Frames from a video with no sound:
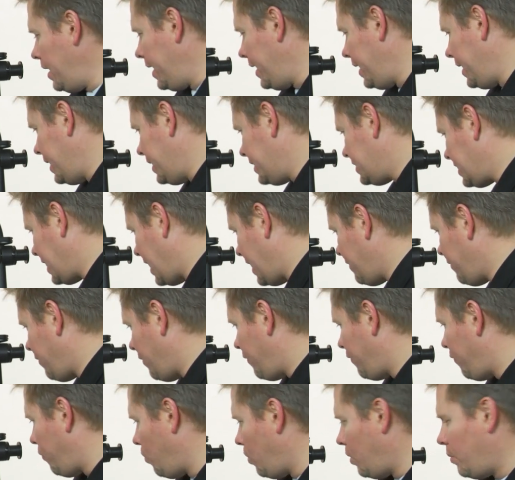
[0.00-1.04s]
It's kind of
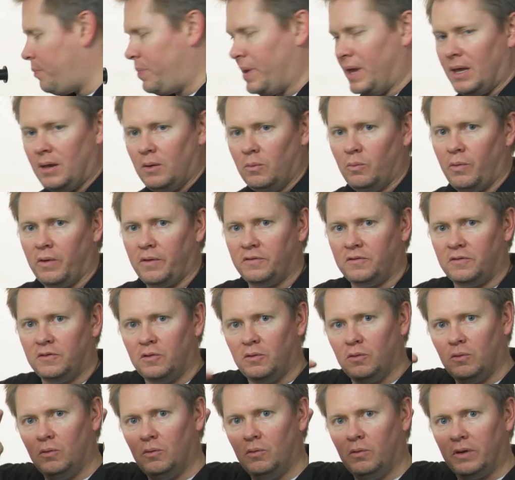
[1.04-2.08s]
a 4-pin with
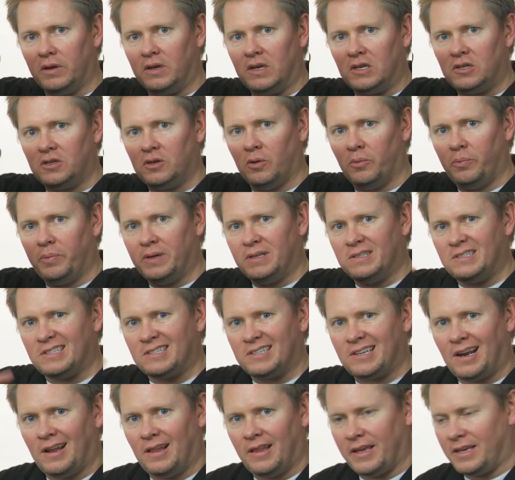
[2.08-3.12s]
2 additional pins. It's
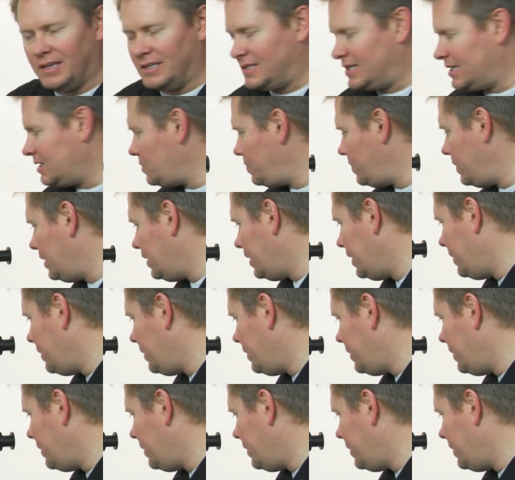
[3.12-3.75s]
kind of like a 6-pin